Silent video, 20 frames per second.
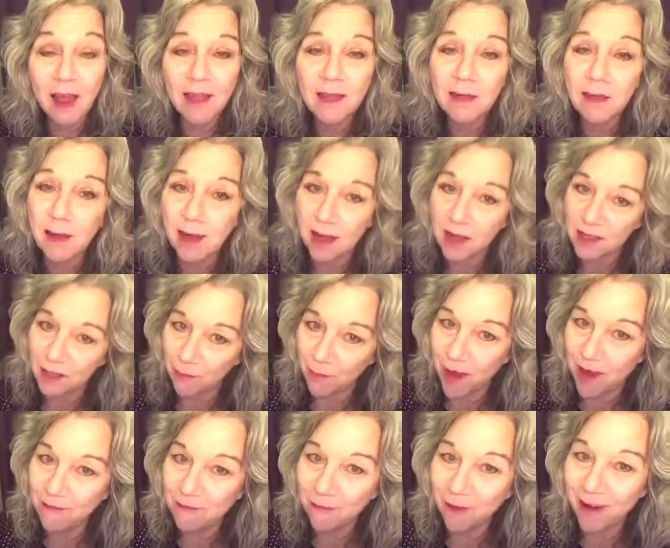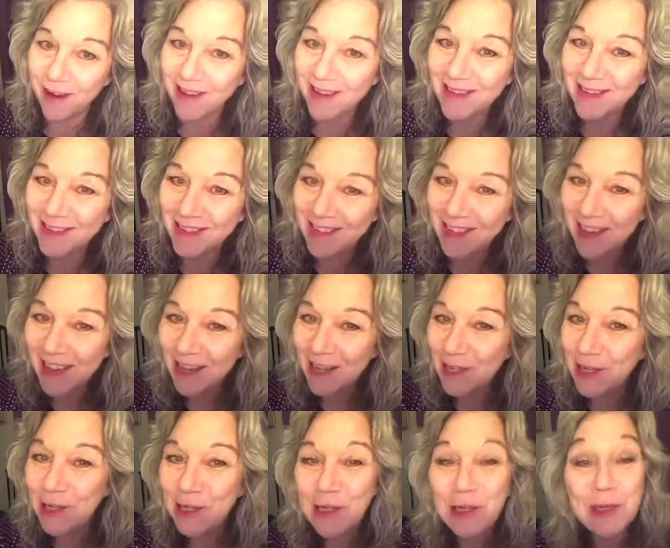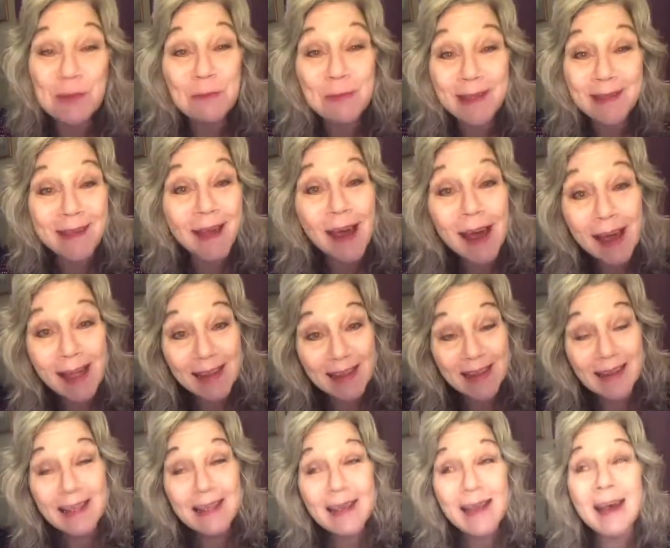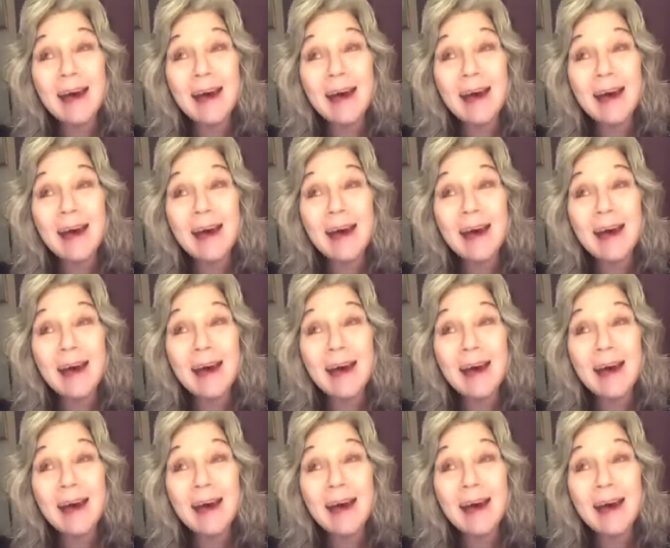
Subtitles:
I did ask my friends to be kind,